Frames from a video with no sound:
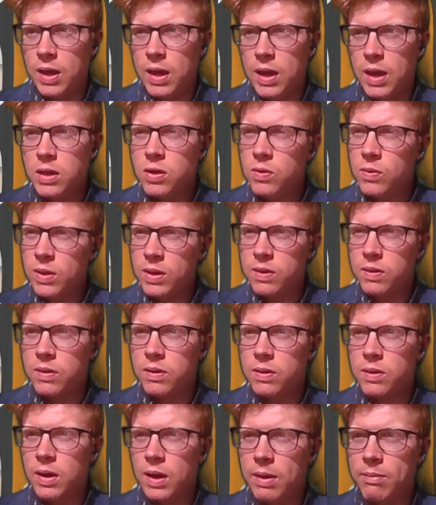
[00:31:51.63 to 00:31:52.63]

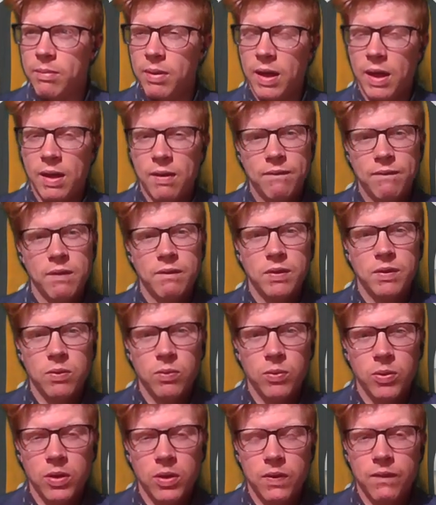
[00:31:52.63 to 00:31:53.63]
Inuits have 50
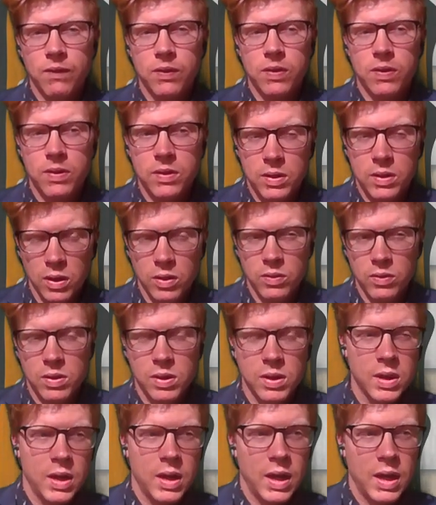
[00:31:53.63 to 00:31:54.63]
words for snow.
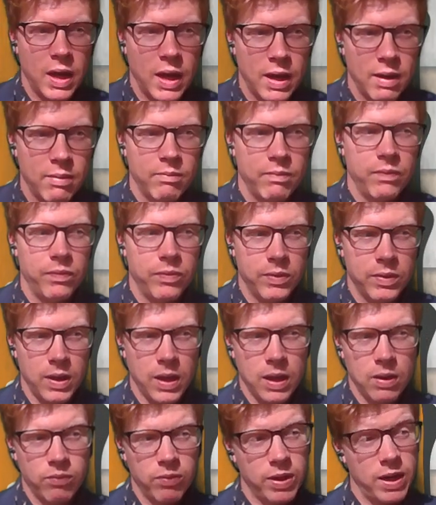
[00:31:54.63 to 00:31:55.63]

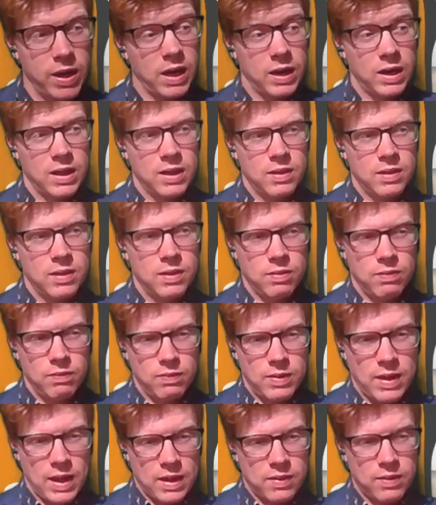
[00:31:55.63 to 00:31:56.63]
In reality,
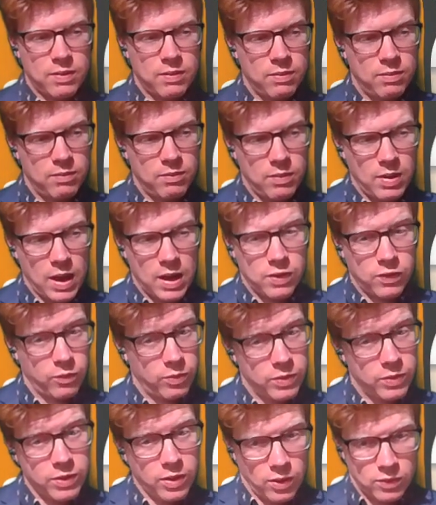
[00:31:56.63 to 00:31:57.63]
that's as a
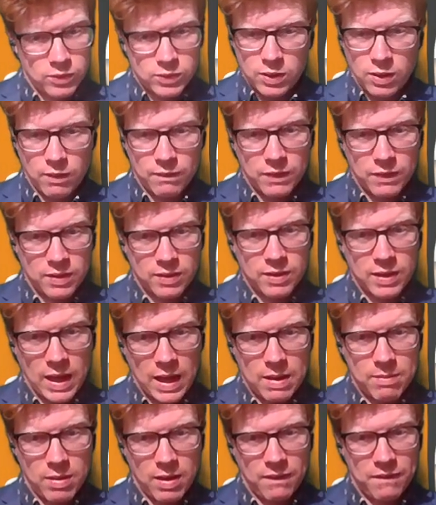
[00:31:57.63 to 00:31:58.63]
result of the
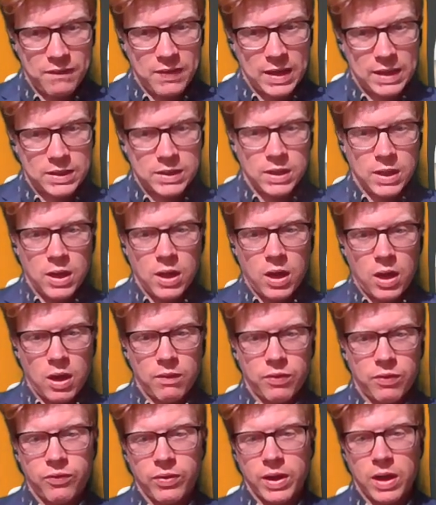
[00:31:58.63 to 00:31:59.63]
same effect
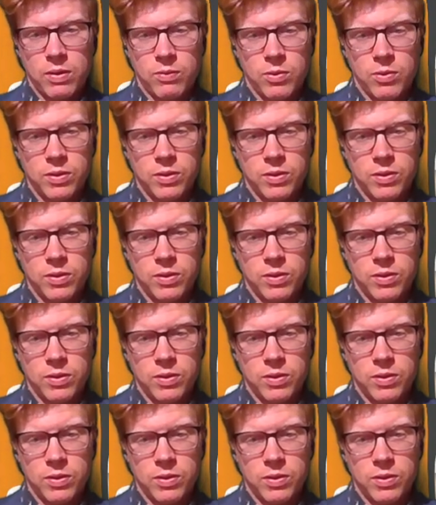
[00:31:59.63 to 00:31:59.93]
of stringing